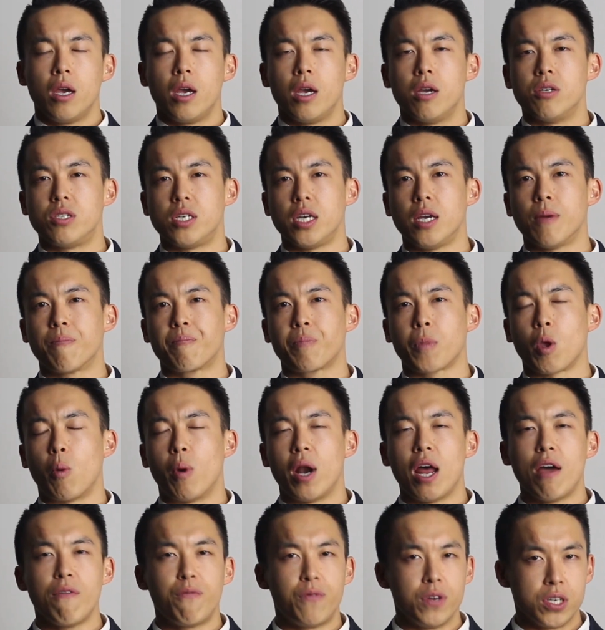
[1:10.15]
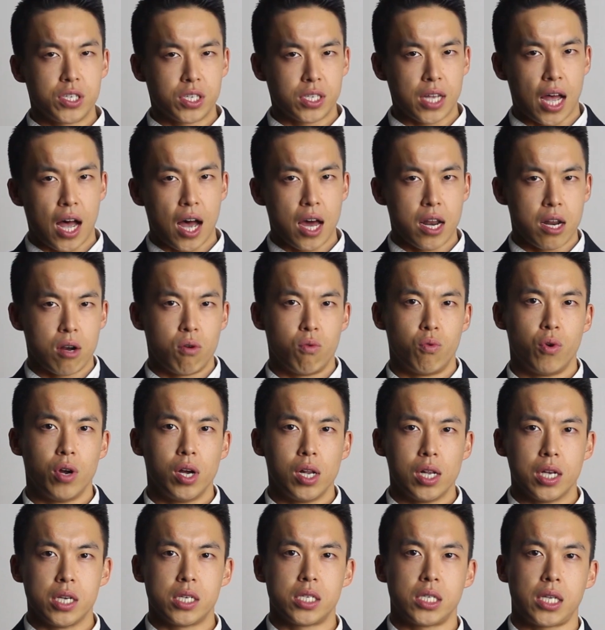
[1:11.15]
You see, when I first started in
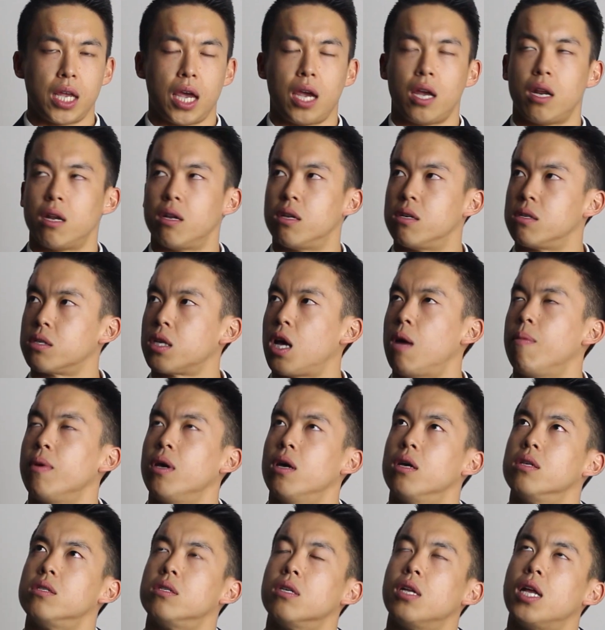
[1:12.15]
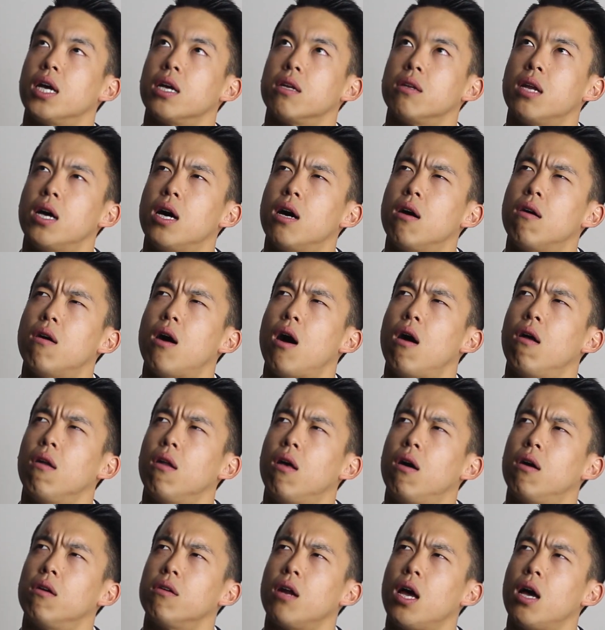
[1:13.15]
real estate, and it's coming on to now, how
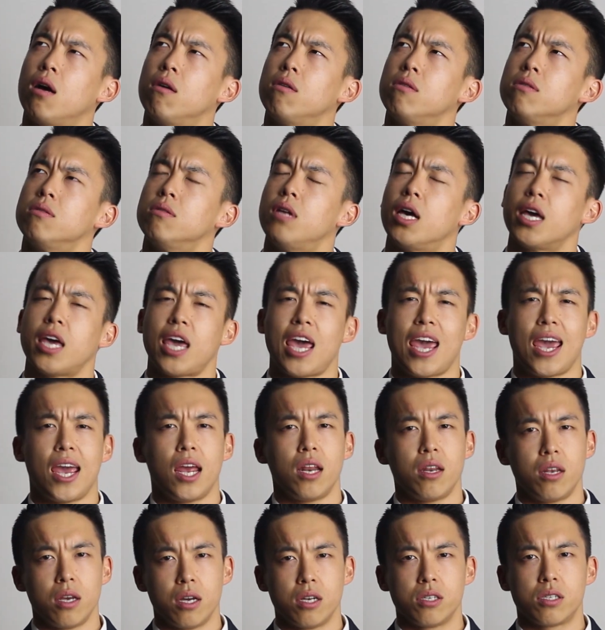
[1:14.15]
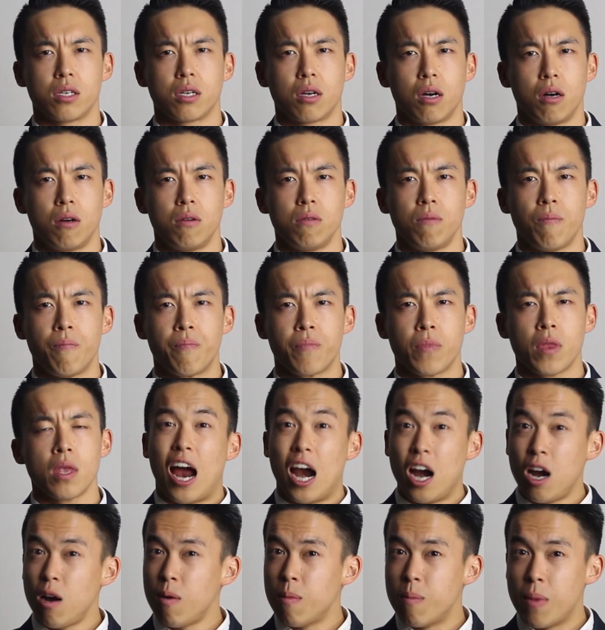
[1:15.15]
long now? 8 years ago.
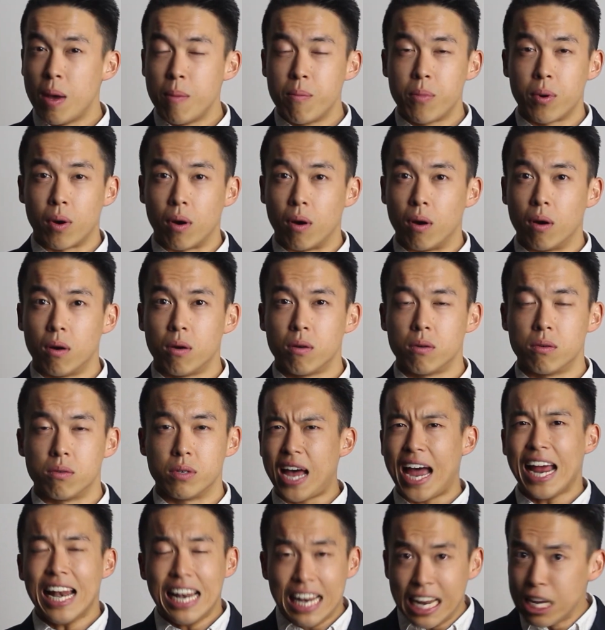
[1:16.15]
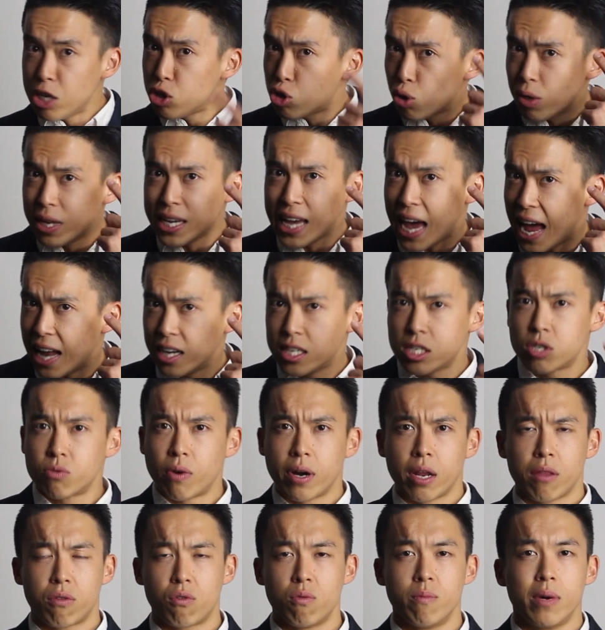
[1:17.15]
I remember, I literally had this
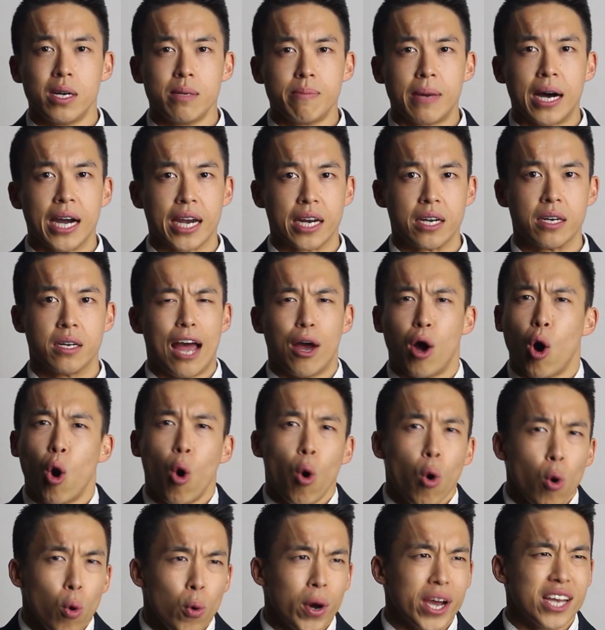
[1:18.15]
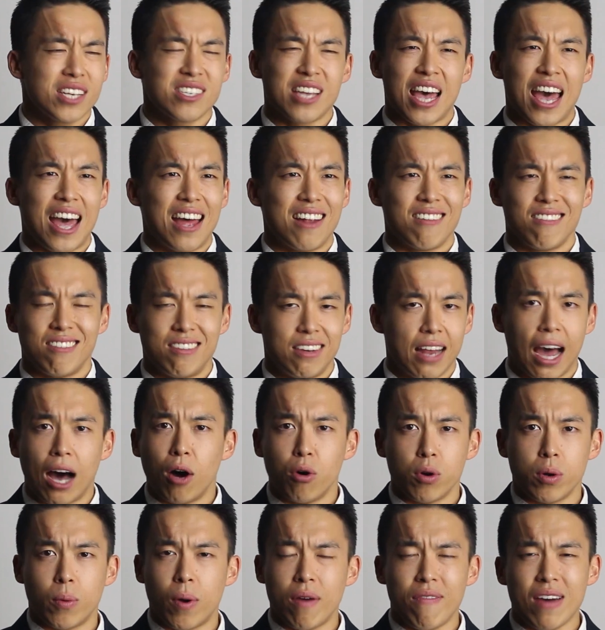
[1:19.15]
running through my mind. I always had
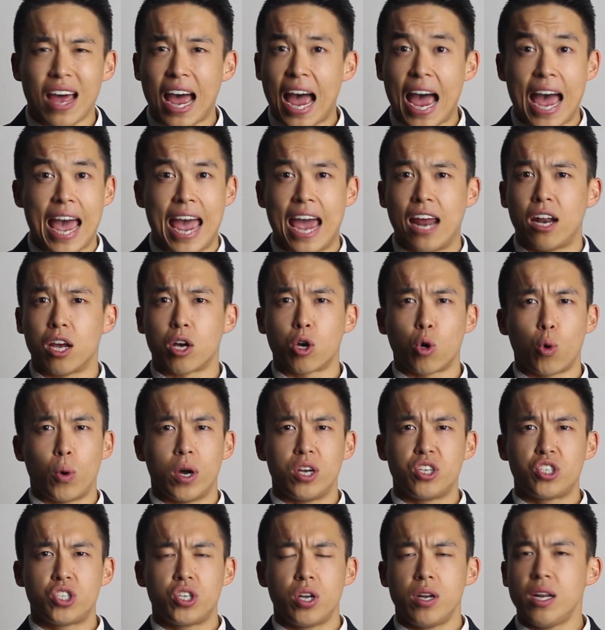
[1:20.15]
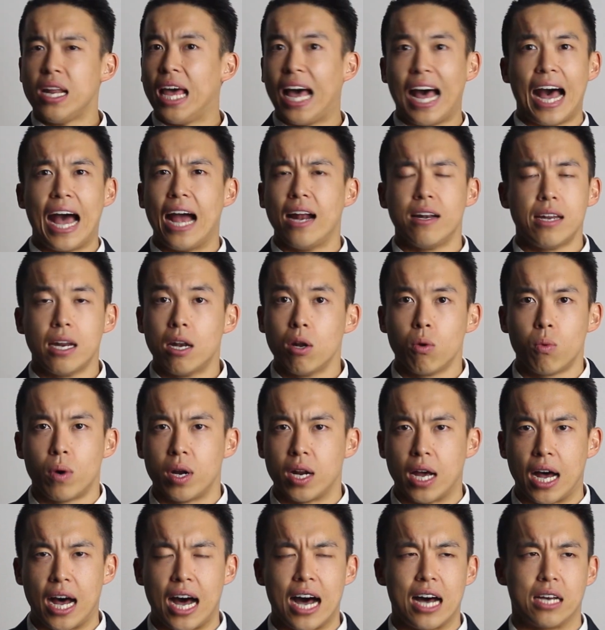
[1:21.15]
doubt. Whenever I had a question, I didn't
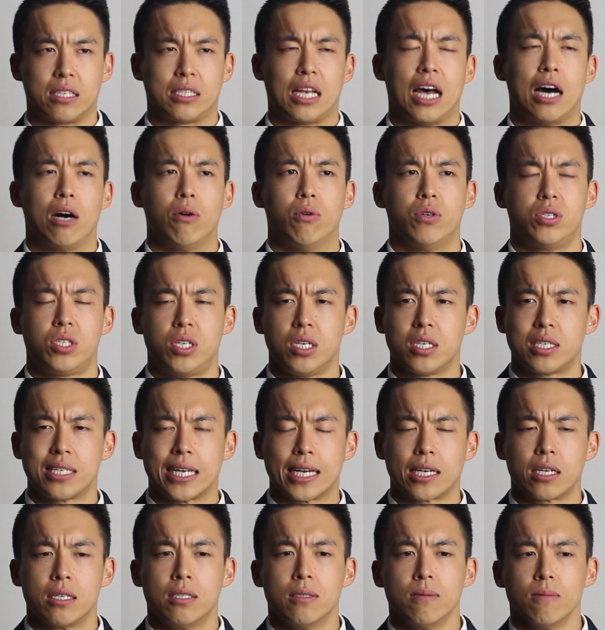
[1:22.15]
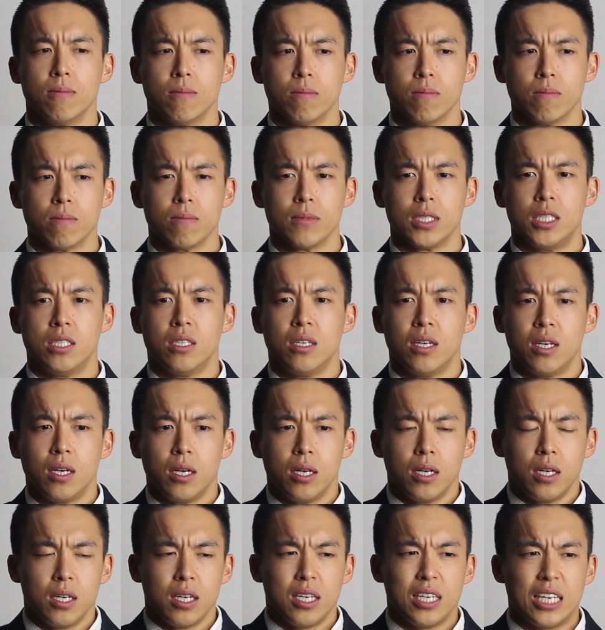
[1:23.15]
want to ask. I was just like,
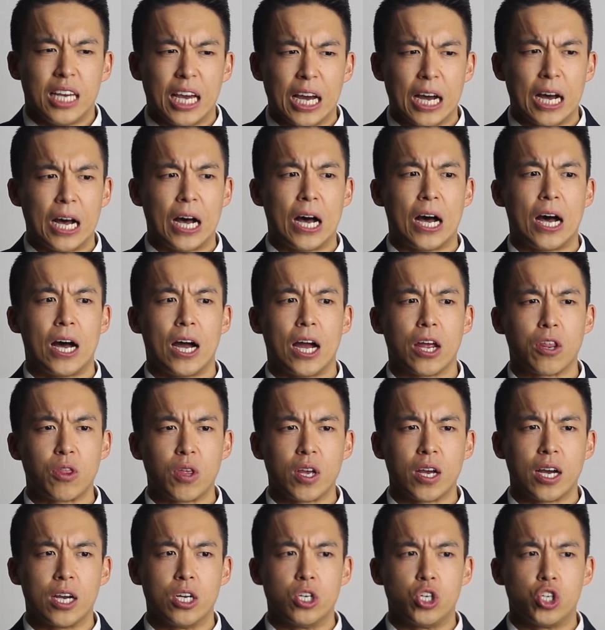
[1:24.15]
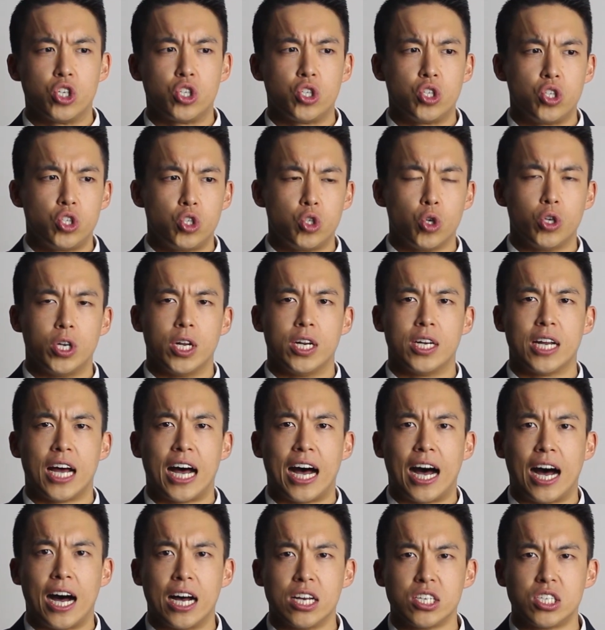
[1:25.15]
yeah, I think I shouldn't
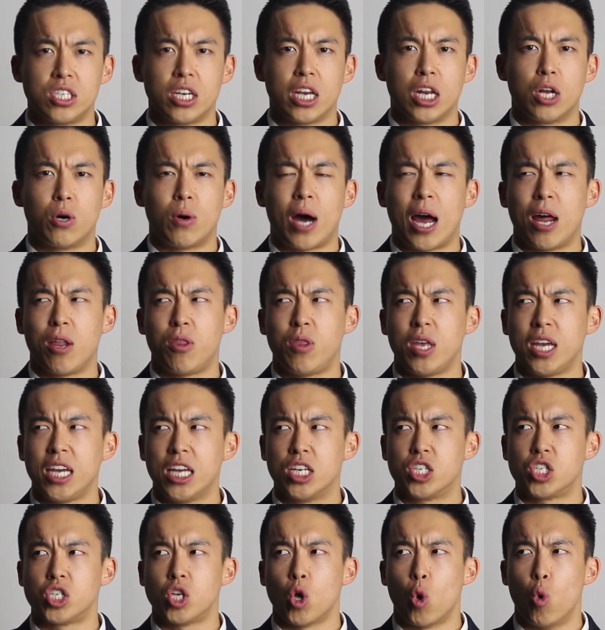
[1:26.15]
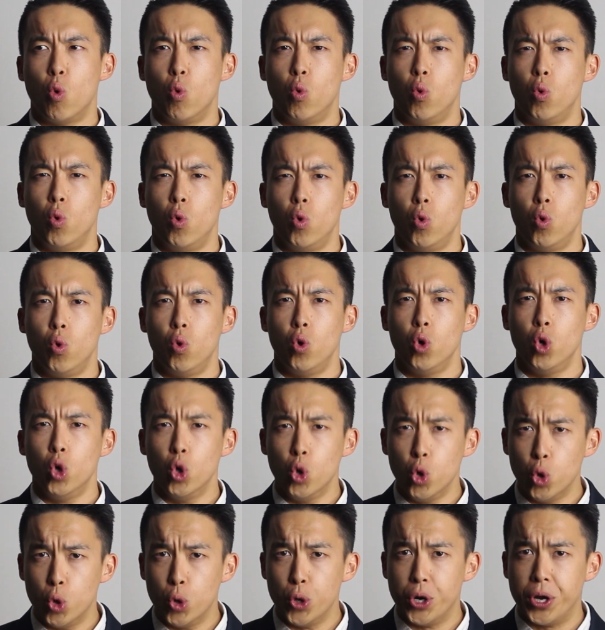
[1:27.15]
ask. I think it's
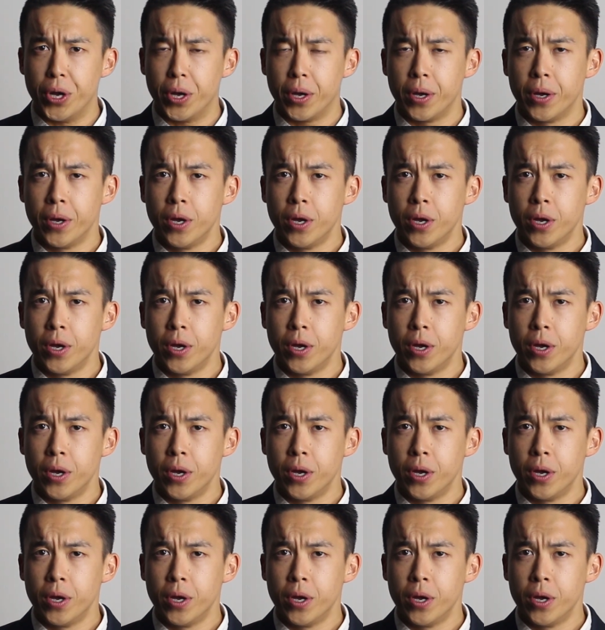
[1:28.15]
rude